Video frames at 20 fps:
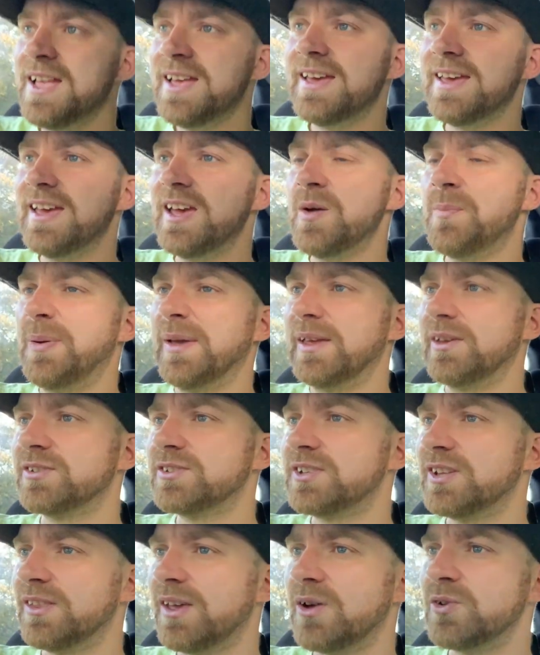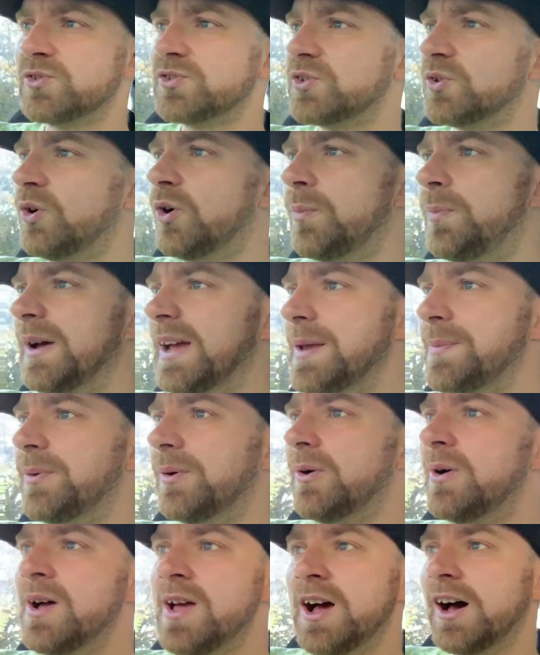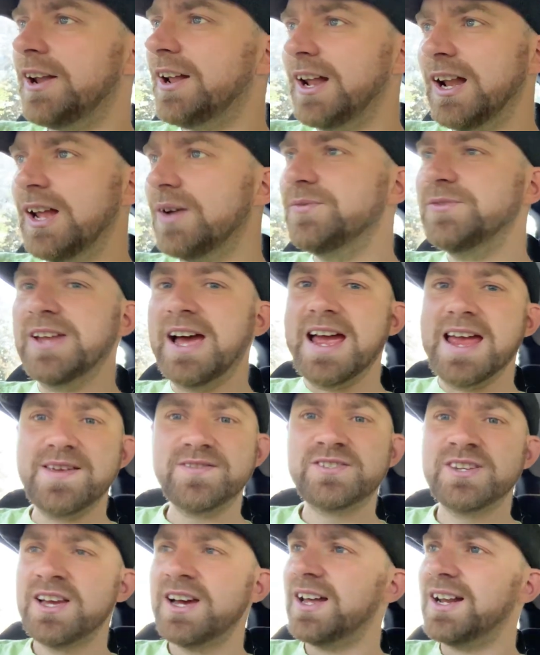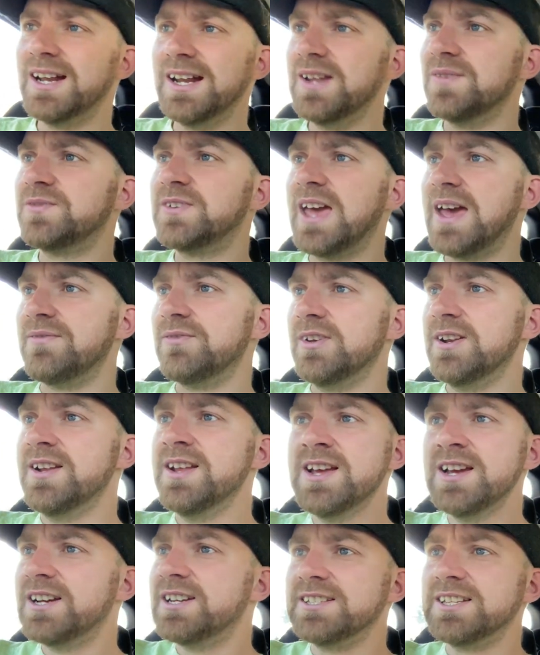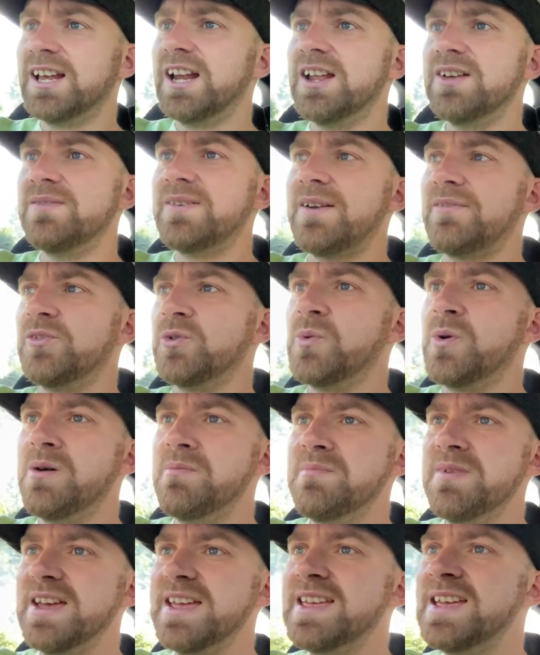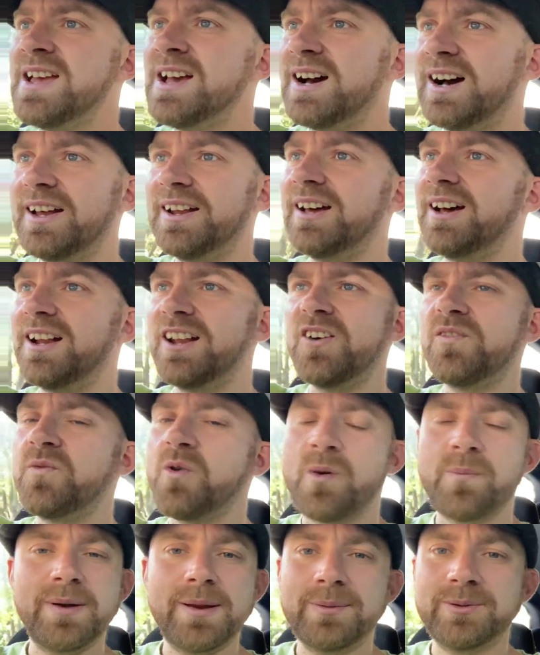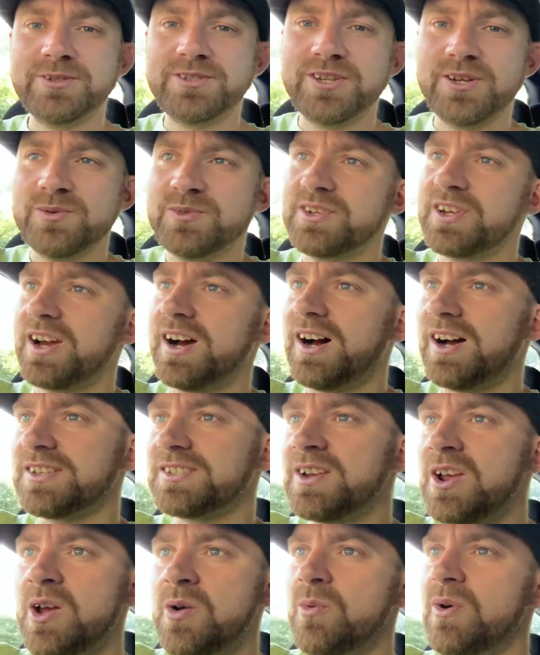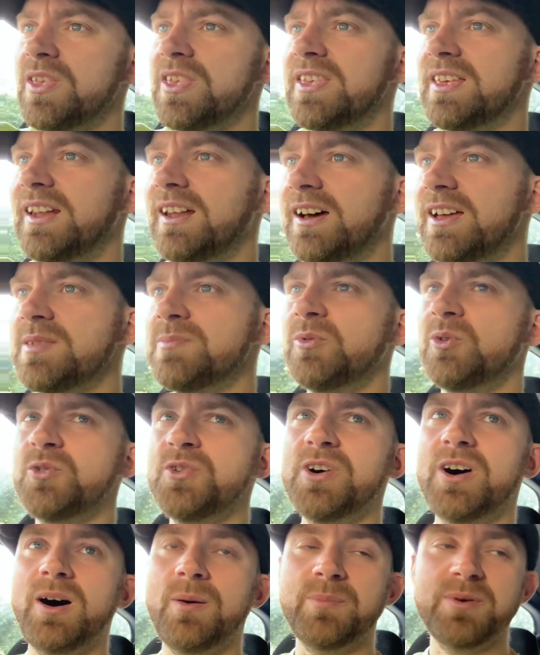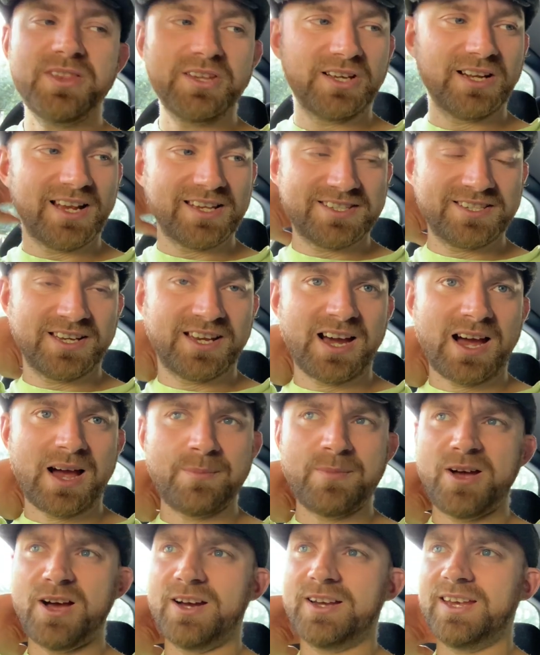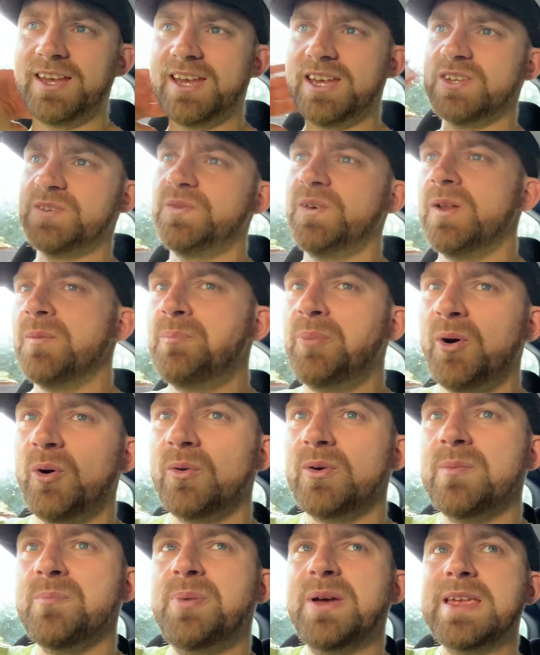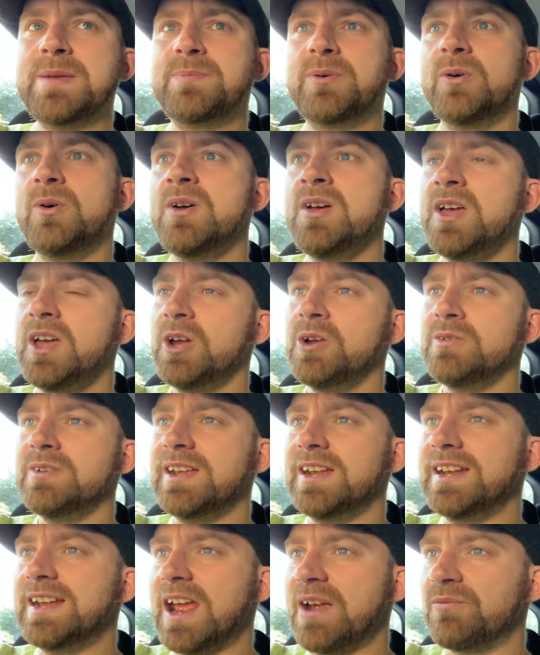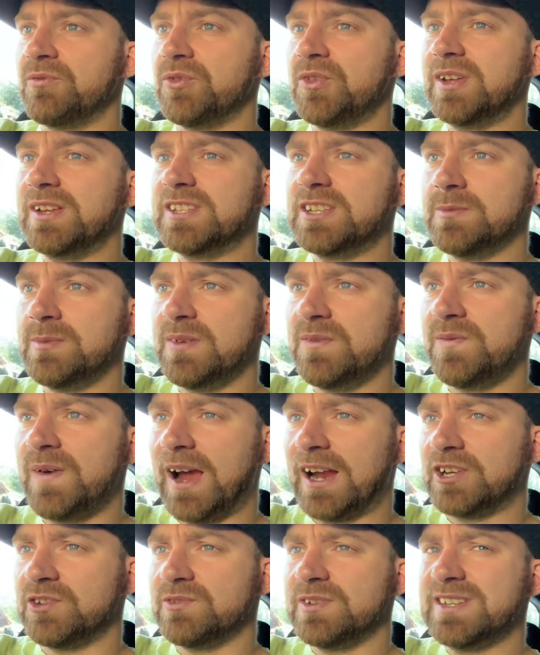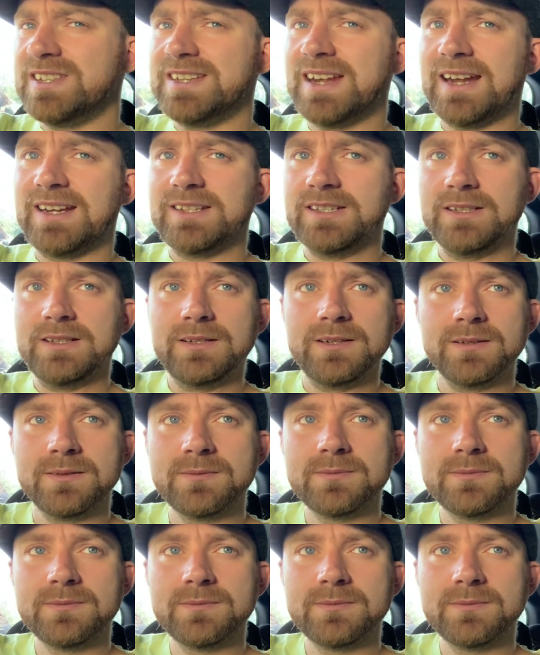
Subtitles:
It appeals to those sort of people. And I love Dave's, and I love Kevin, because I love everyone, me. And I love what people do to cars, whether they like them or not. But the classic car market is full of boring people who need everything to be factory standard.